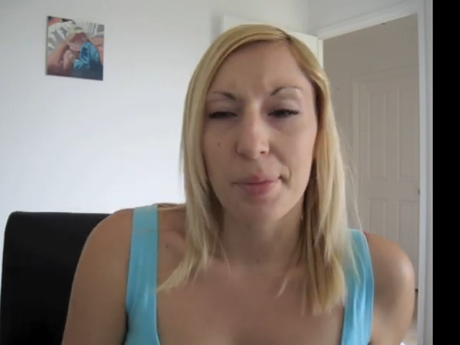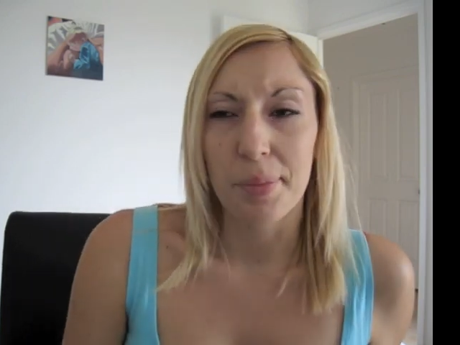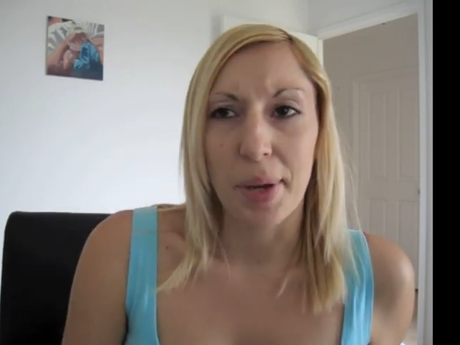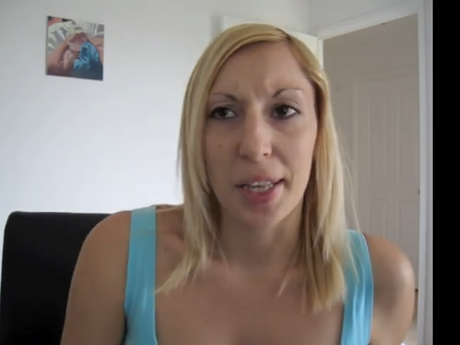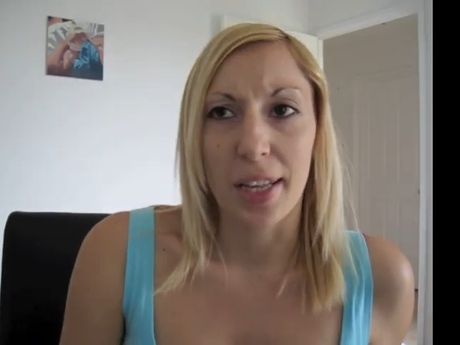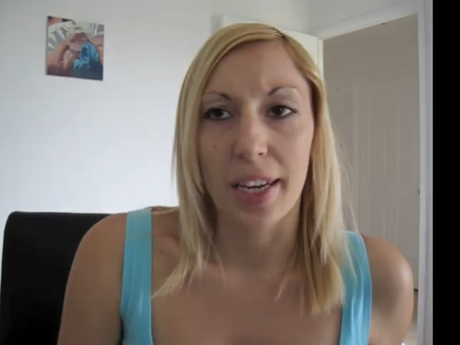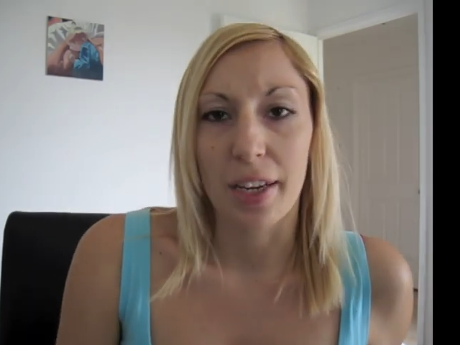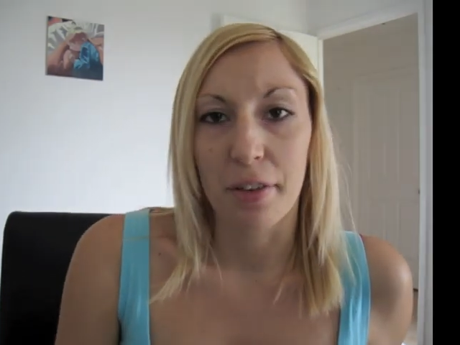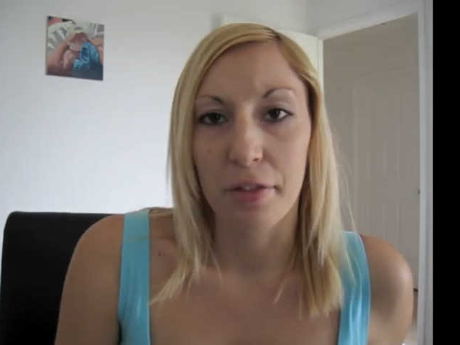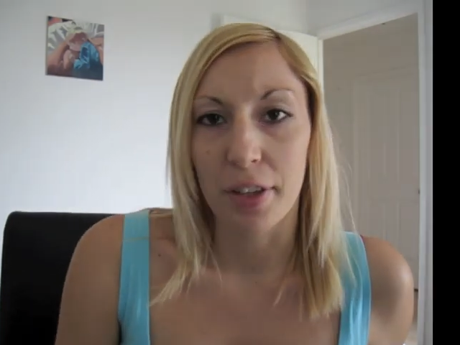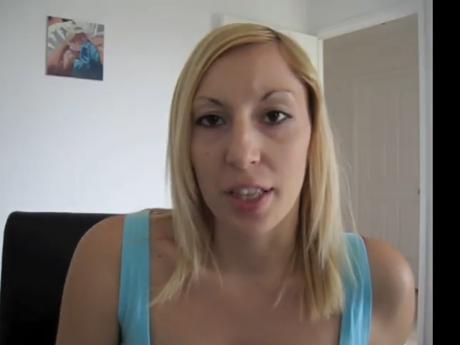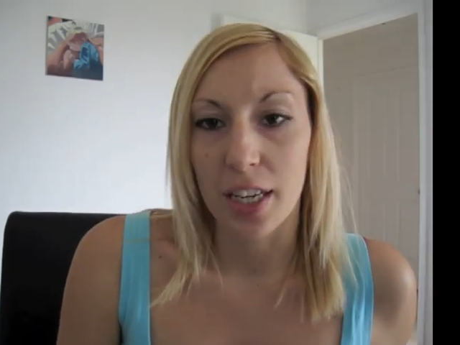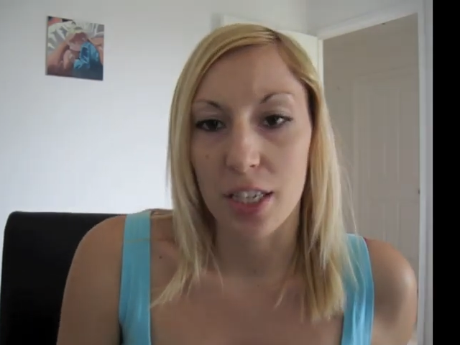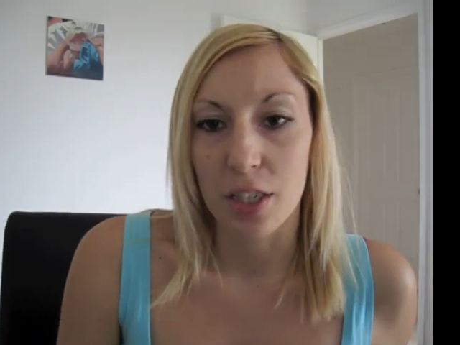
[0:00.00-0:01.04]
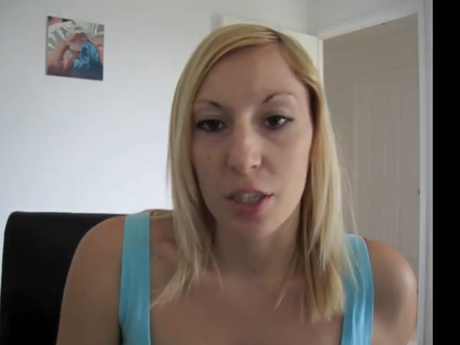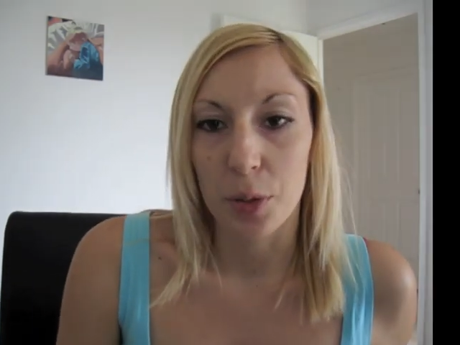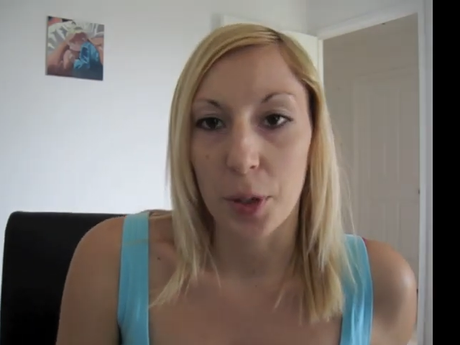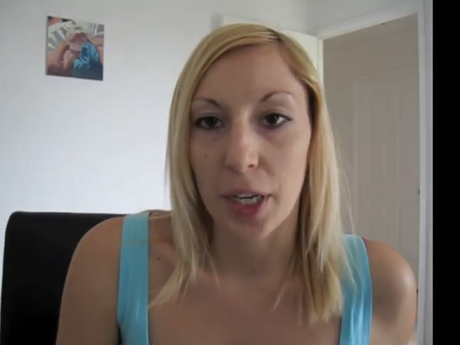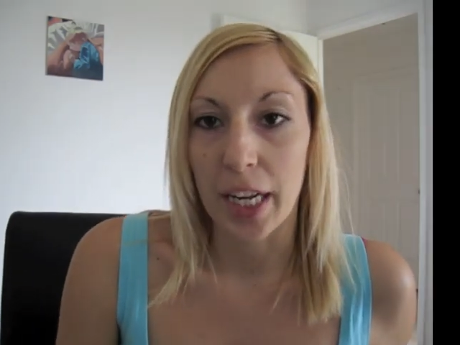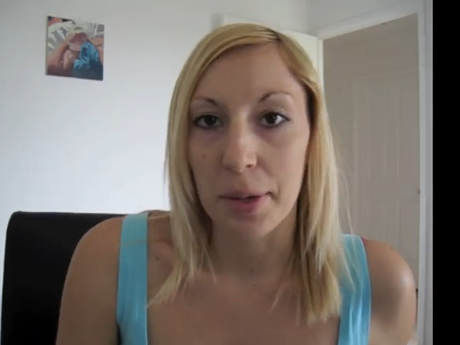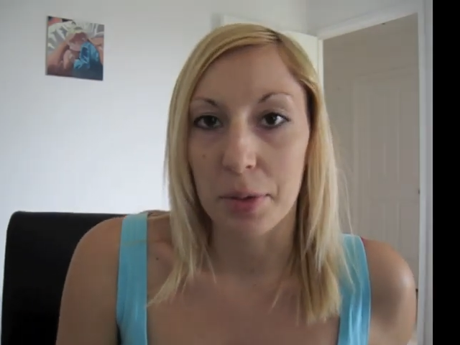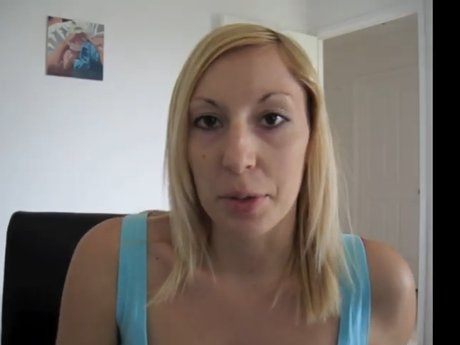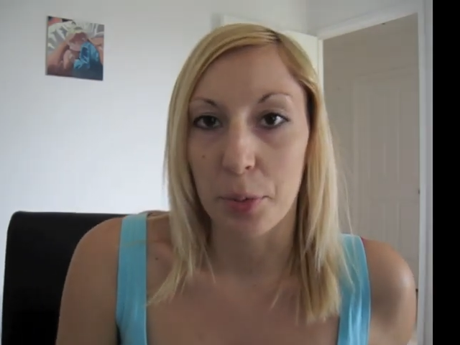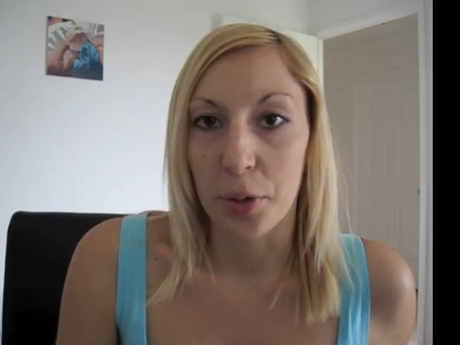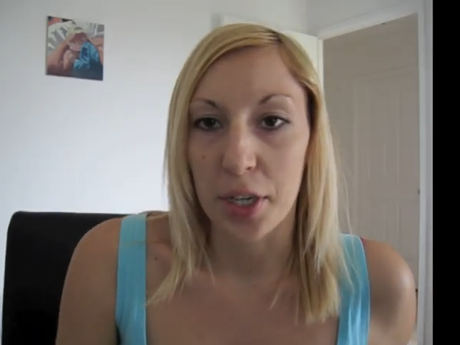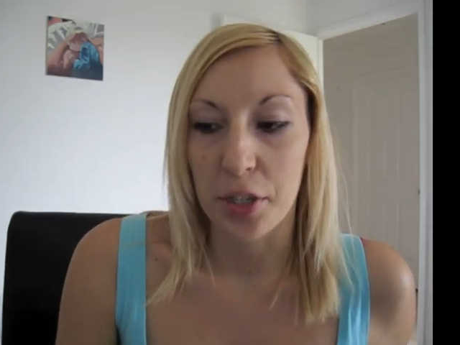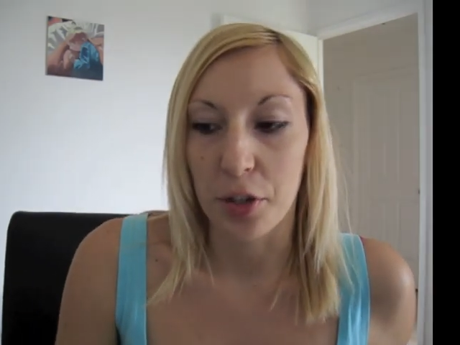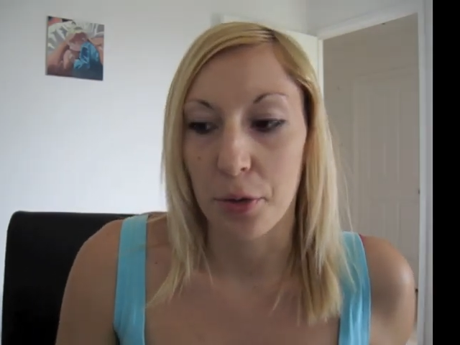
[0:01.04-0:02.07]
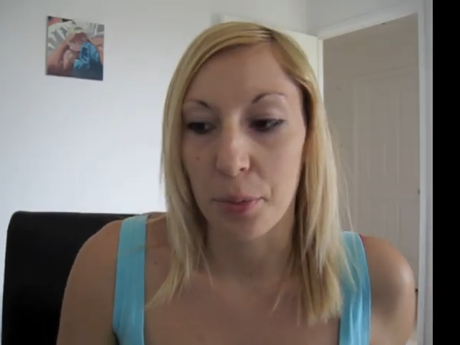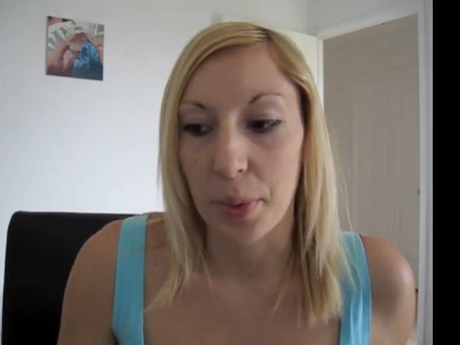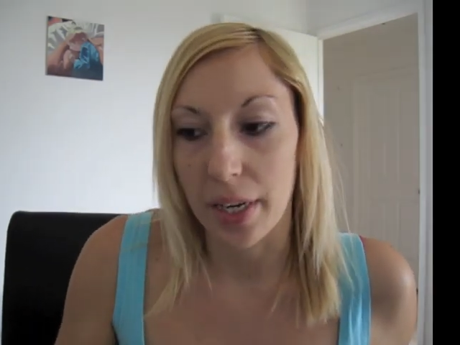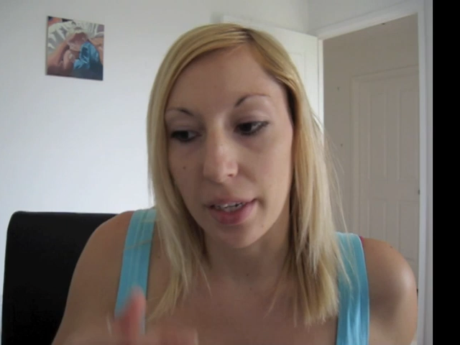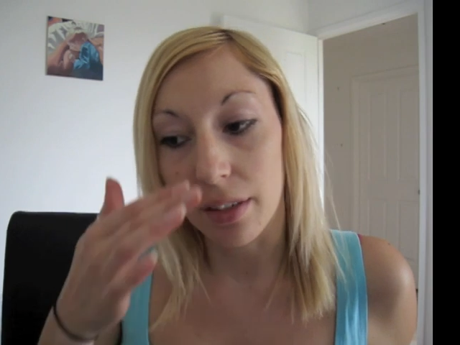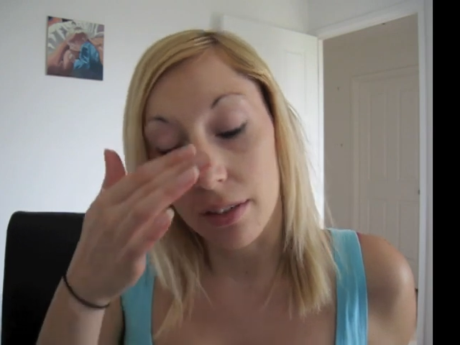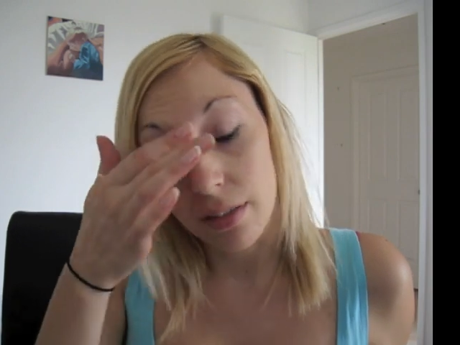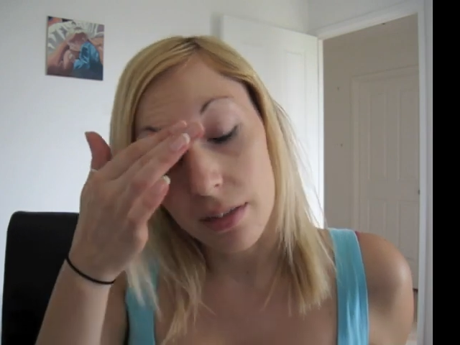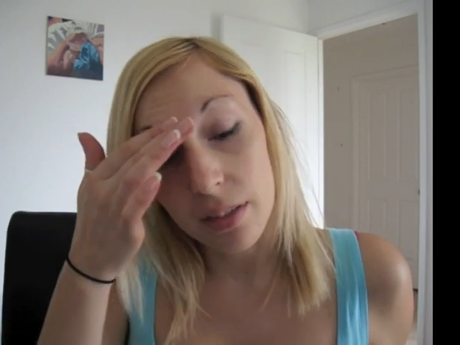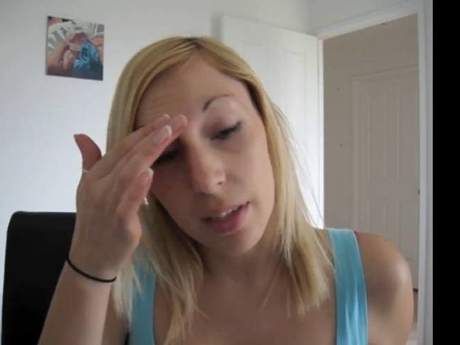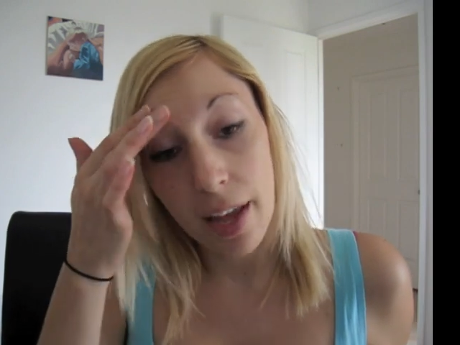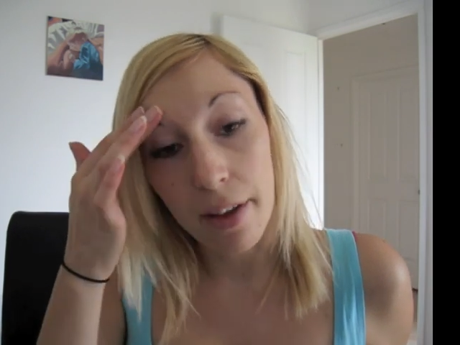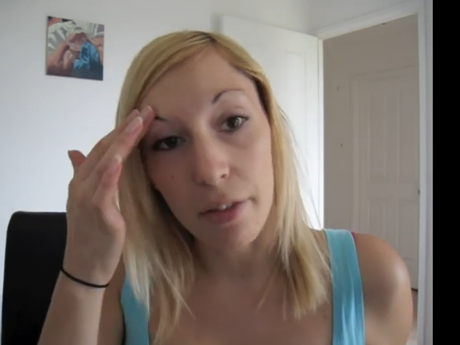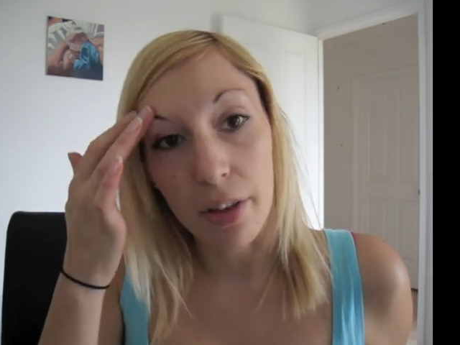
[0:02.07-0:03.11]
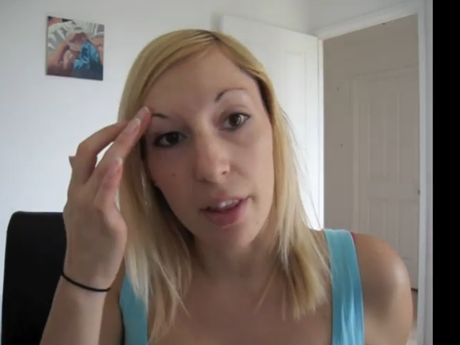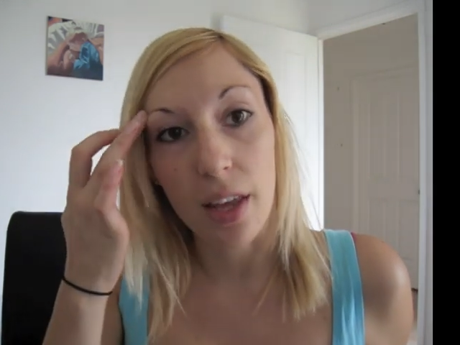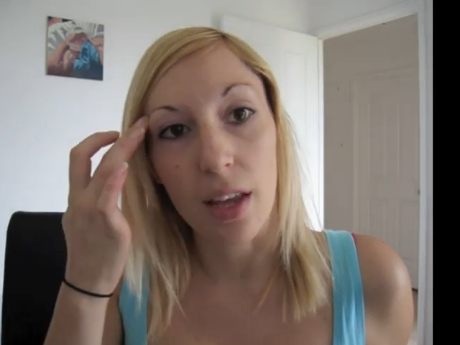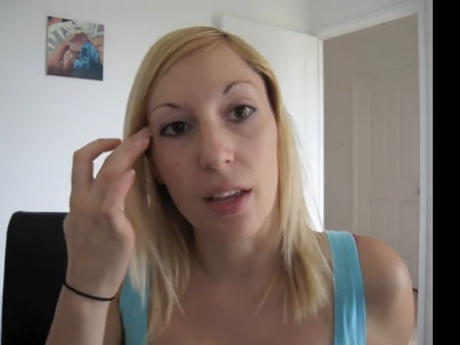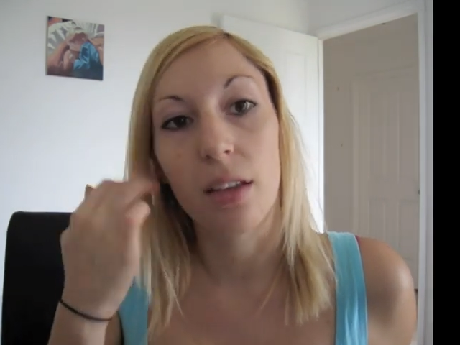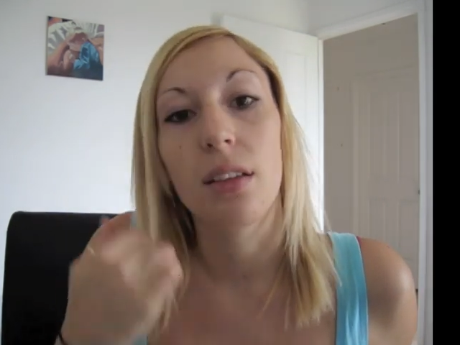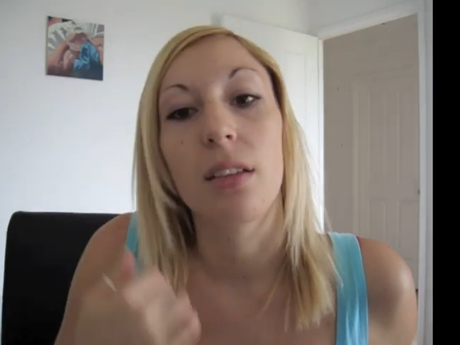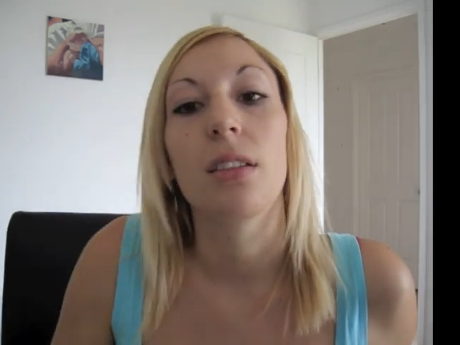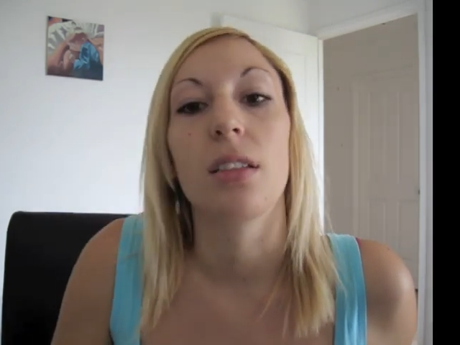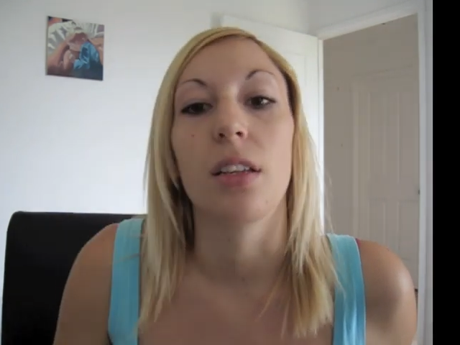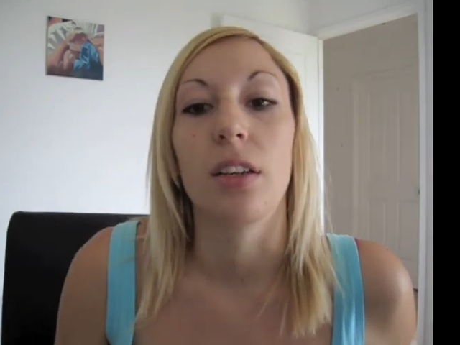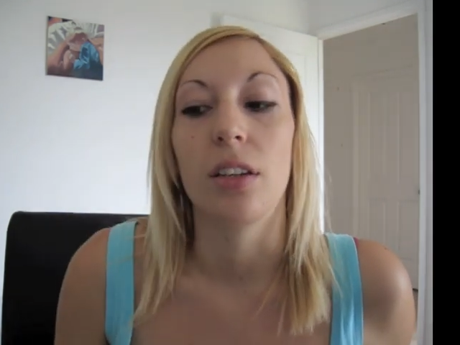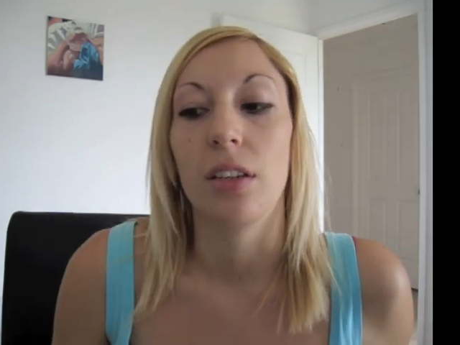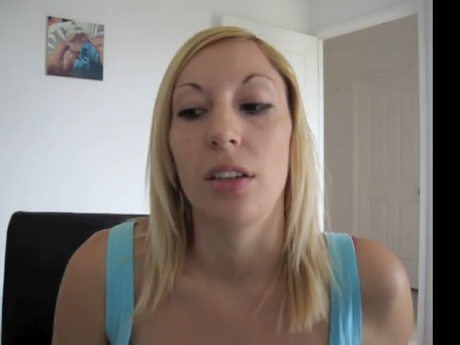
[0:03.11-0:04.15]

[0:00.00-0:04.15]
but like I feel like she's putting heaps of pressure on me to have her there, so